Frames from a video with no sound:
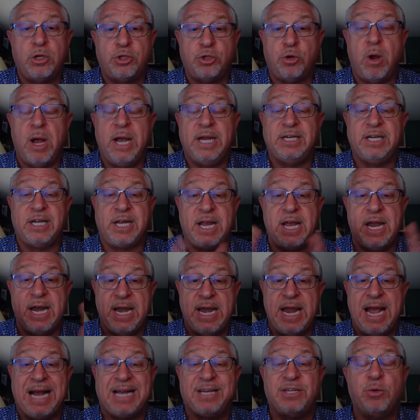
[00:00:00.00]
trying to
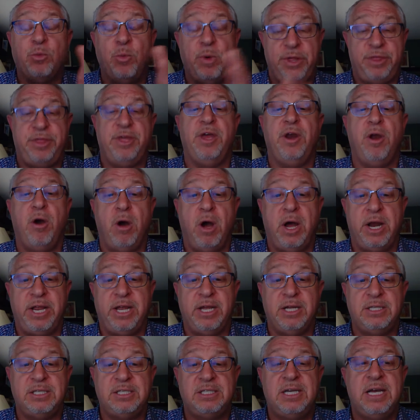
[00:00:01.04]
connect with an
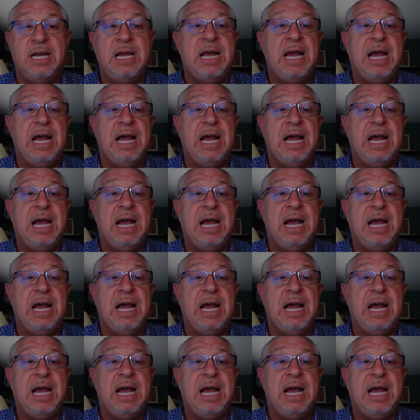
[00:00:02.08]
audience,